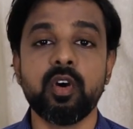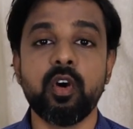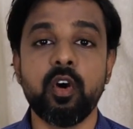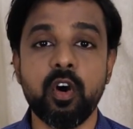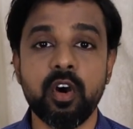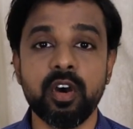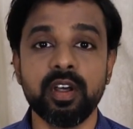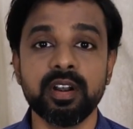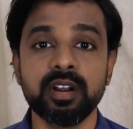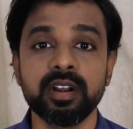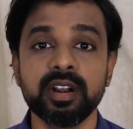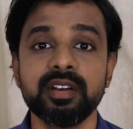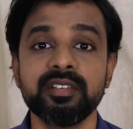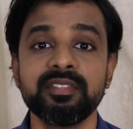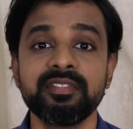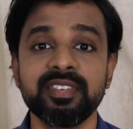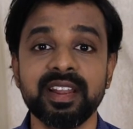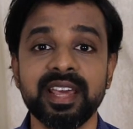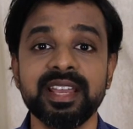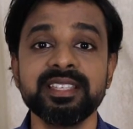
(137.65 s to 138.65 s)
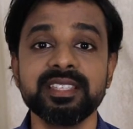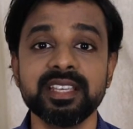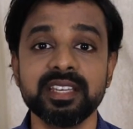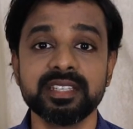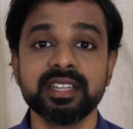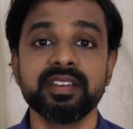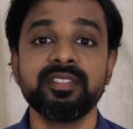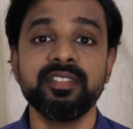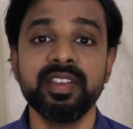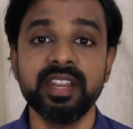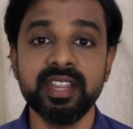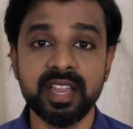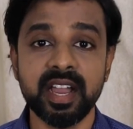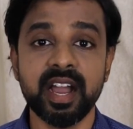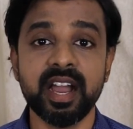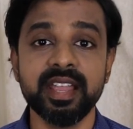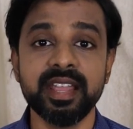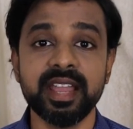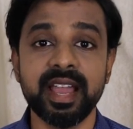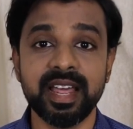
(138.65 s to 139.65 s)
or flies at a very
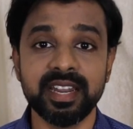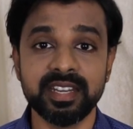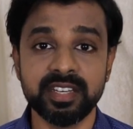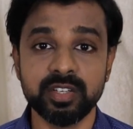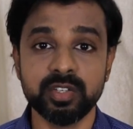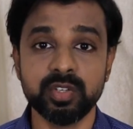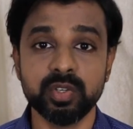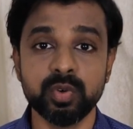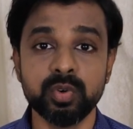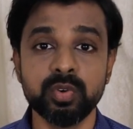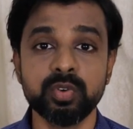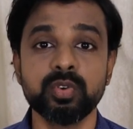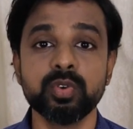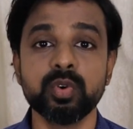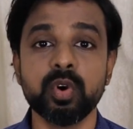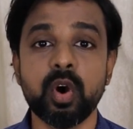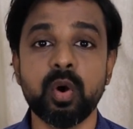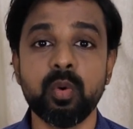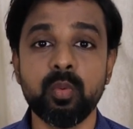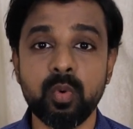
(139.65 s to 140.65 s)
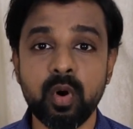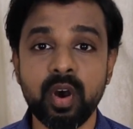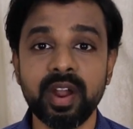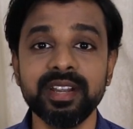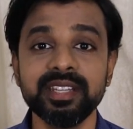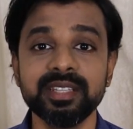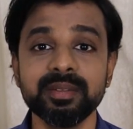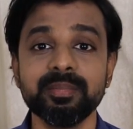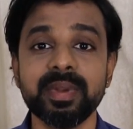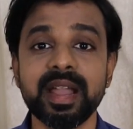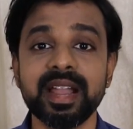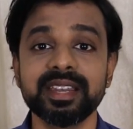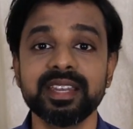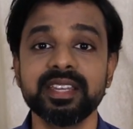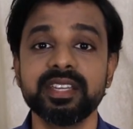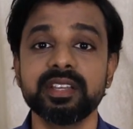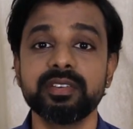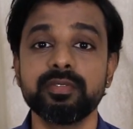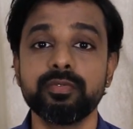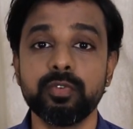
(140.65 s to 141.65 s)
high altitude to avoid the
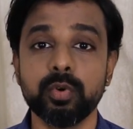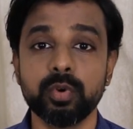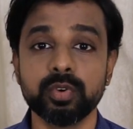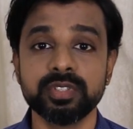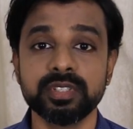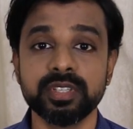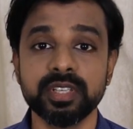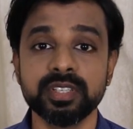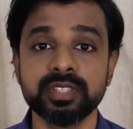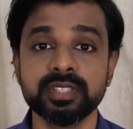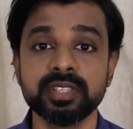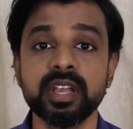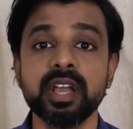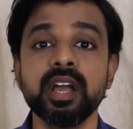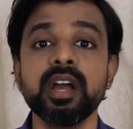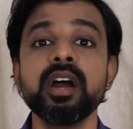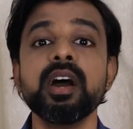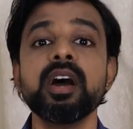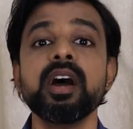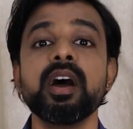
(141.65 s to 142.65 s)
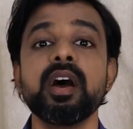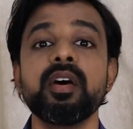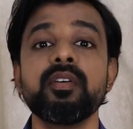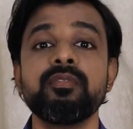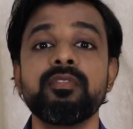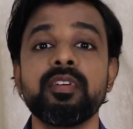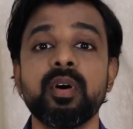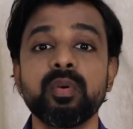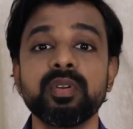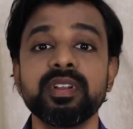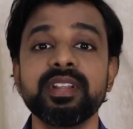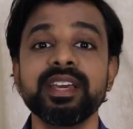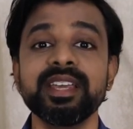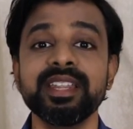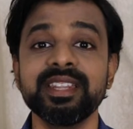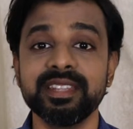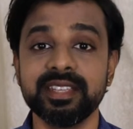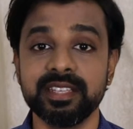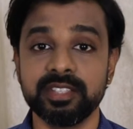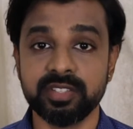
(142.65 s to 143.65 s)
magnetic forces found
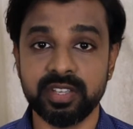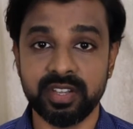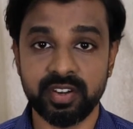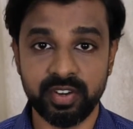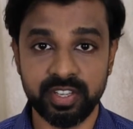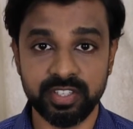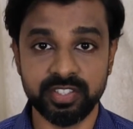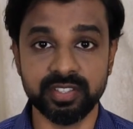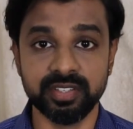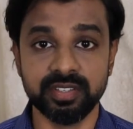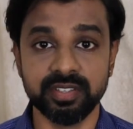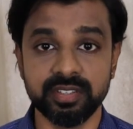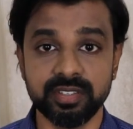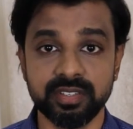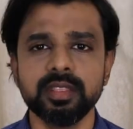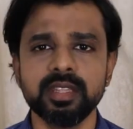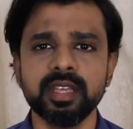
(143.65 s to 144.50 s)
in this region.